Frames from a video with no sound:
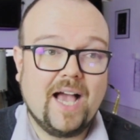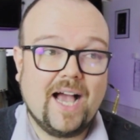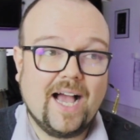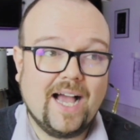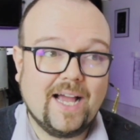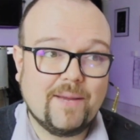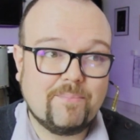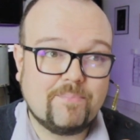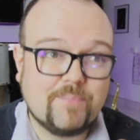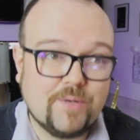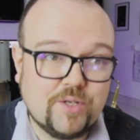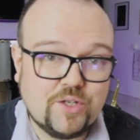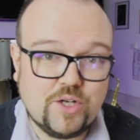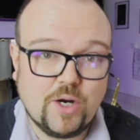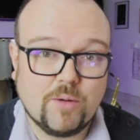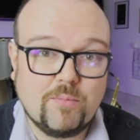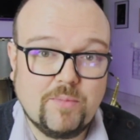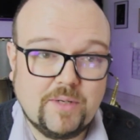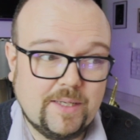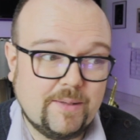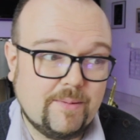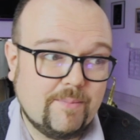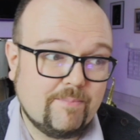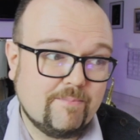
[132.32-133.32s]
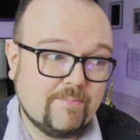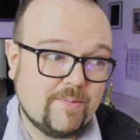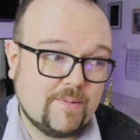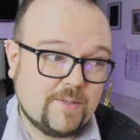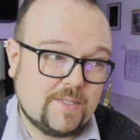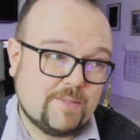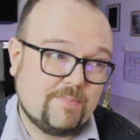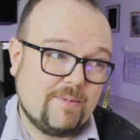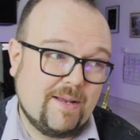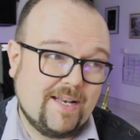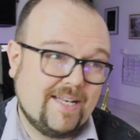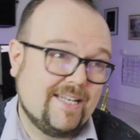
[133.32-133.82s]
I predominantly
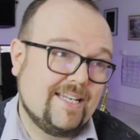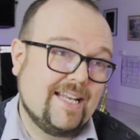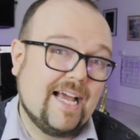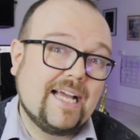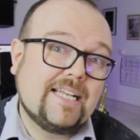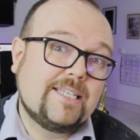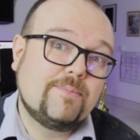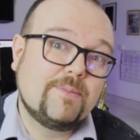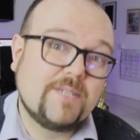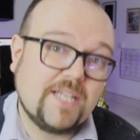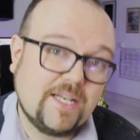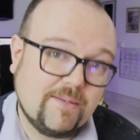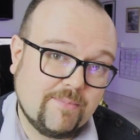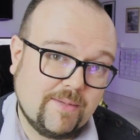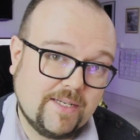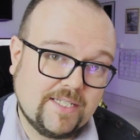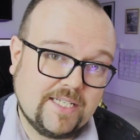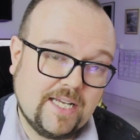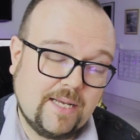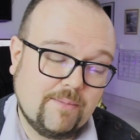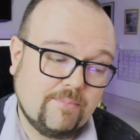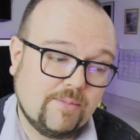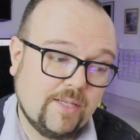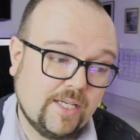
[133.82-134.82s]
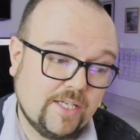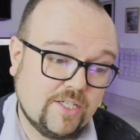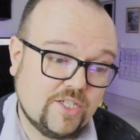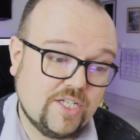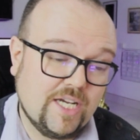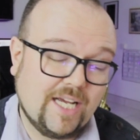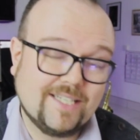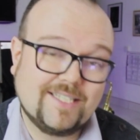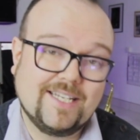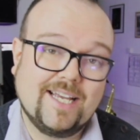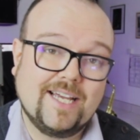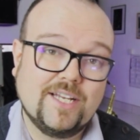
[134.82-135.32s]
spend 90% of my time playing
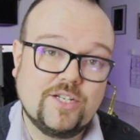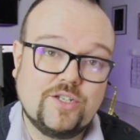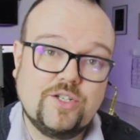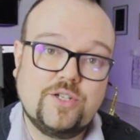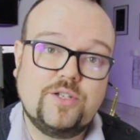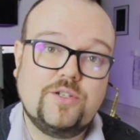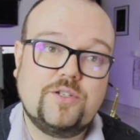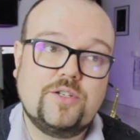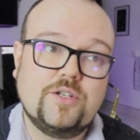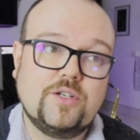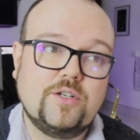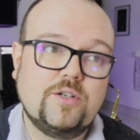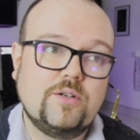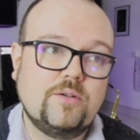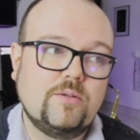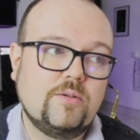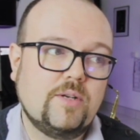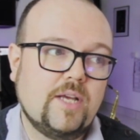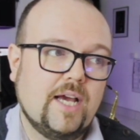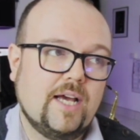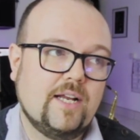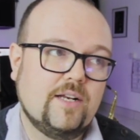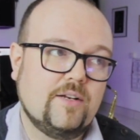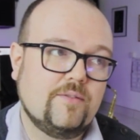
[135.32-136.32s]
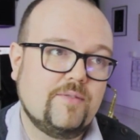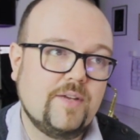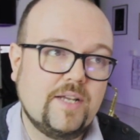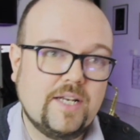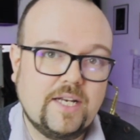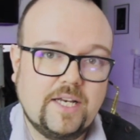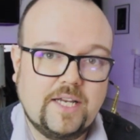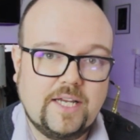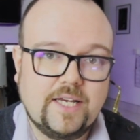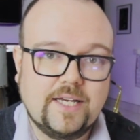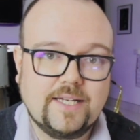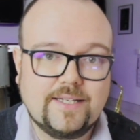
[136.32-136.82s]
jazz. I do kind of
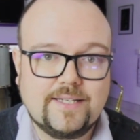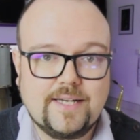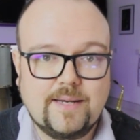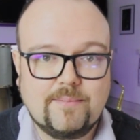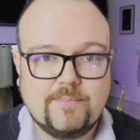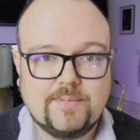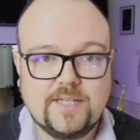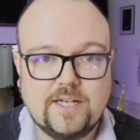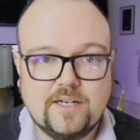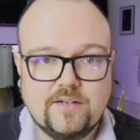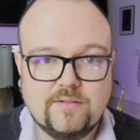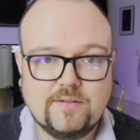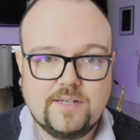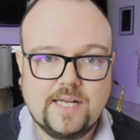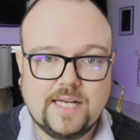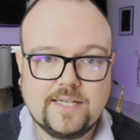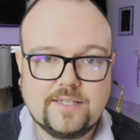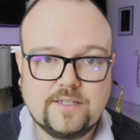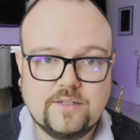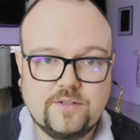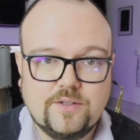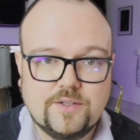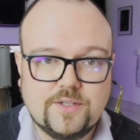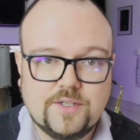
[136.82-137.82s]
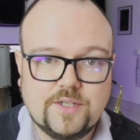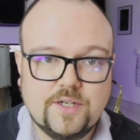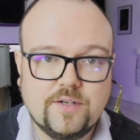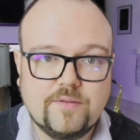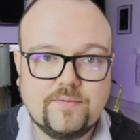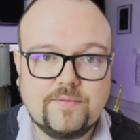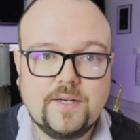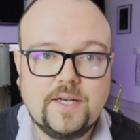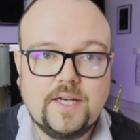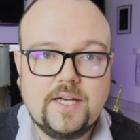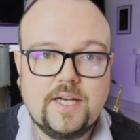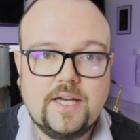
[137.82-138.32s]
in a year 10% of classical
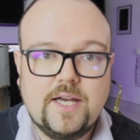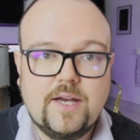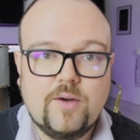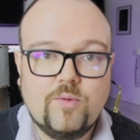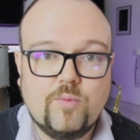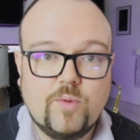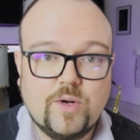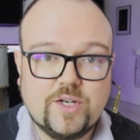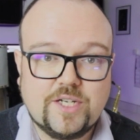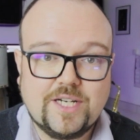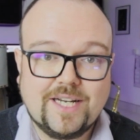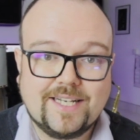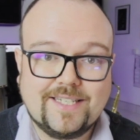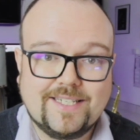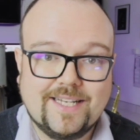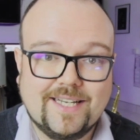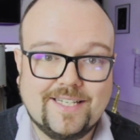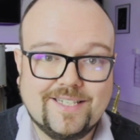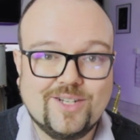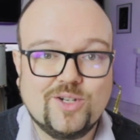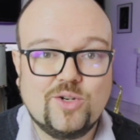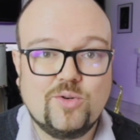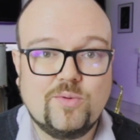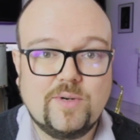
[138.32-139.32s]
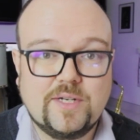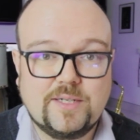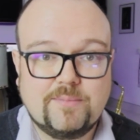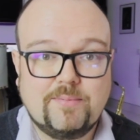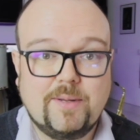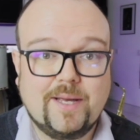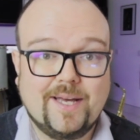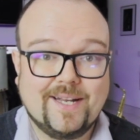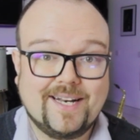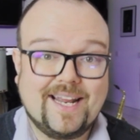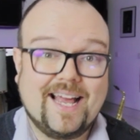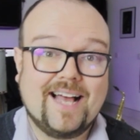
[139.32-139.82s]
stuff, which I tend to always
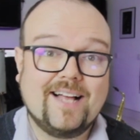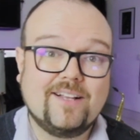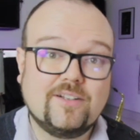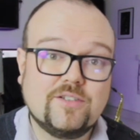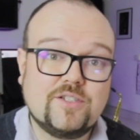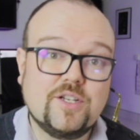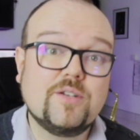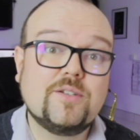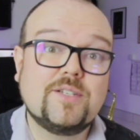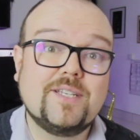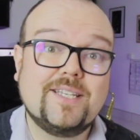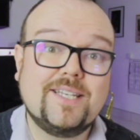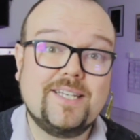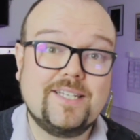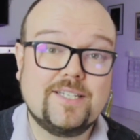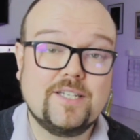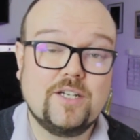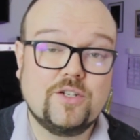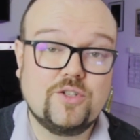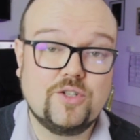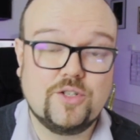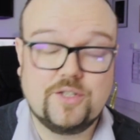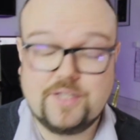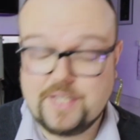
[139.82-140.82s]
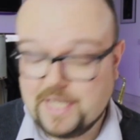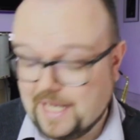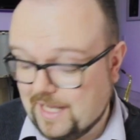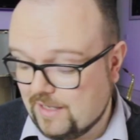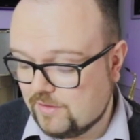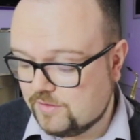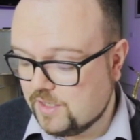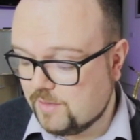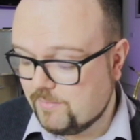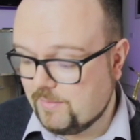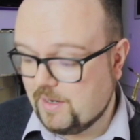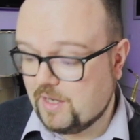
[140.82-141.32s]
play on alto. So these are just the
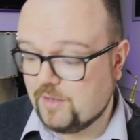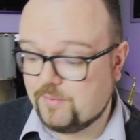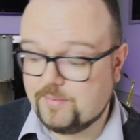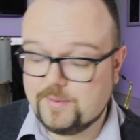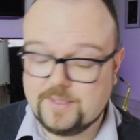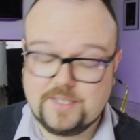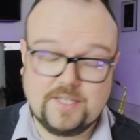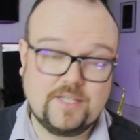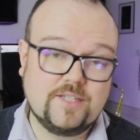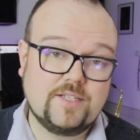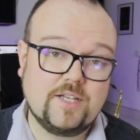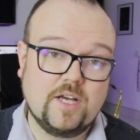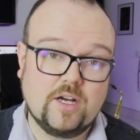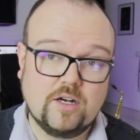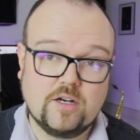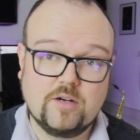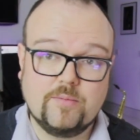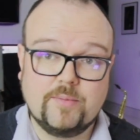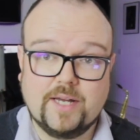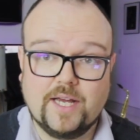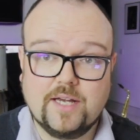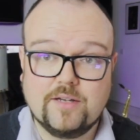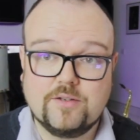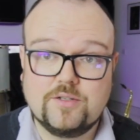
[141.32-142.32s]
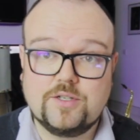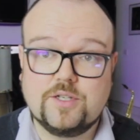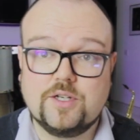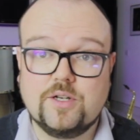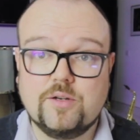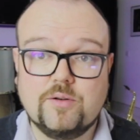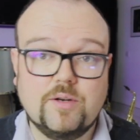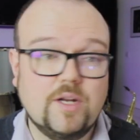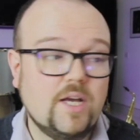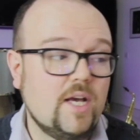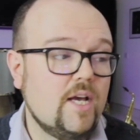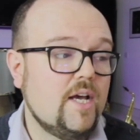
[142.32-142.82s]
alto mouthpieces that are coming out
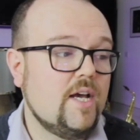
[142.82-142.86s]
soon.